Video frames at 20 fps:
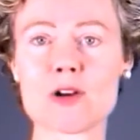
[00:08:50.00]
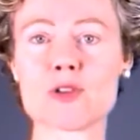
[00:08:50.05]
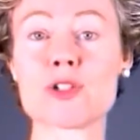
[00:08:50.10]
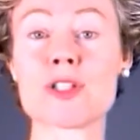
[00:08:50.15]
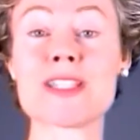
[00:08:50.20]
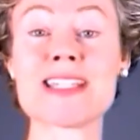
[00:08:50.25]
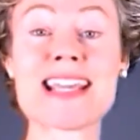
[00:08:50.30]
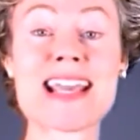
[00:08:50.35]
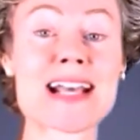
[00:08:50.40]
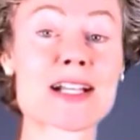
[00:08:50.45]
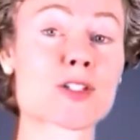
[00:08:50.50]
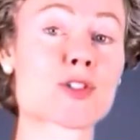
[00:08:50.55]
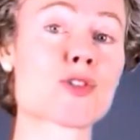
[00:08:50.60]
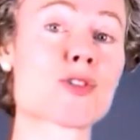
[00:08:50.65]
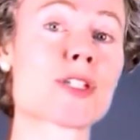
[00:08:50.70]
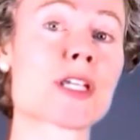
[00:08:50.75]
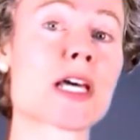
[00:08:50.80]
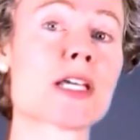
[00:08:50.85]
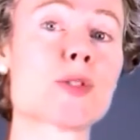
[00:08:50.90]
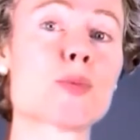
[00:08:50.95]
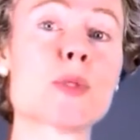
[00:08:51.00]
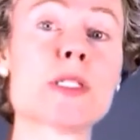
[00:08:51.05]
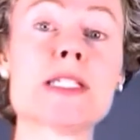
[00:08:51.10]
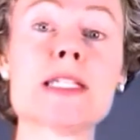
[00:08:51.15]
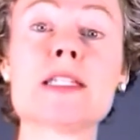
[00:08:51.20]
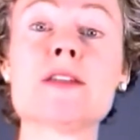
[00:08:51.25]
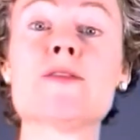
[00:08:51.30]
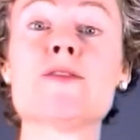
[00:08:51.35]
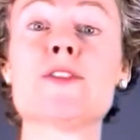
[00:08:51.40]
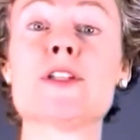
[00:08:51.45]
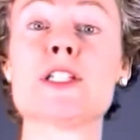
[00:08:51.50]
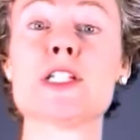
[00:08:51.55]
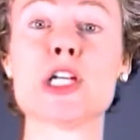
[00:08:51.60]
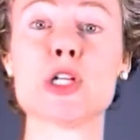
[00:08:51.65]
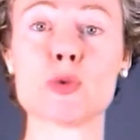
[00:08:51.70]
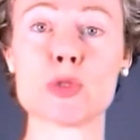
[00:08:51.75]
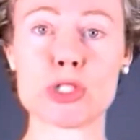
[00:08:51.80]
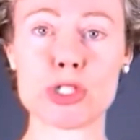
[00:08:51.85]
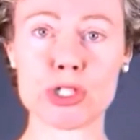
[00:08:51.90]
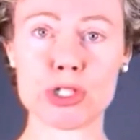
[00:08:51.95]
now to the exercise we did in
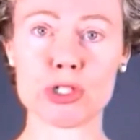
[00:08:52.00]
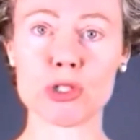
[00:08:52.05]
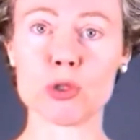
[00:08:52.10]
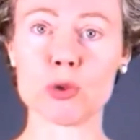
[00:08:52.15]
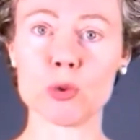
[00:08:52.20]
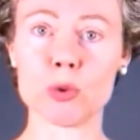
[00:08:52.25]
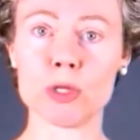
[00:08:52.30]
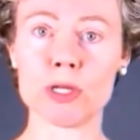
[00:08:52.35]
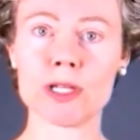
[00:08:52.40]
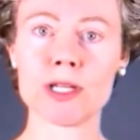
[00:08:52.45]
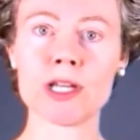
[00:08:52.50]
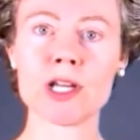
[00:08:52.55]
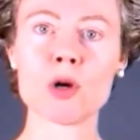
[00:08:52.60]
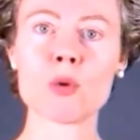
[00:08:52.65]
video 2,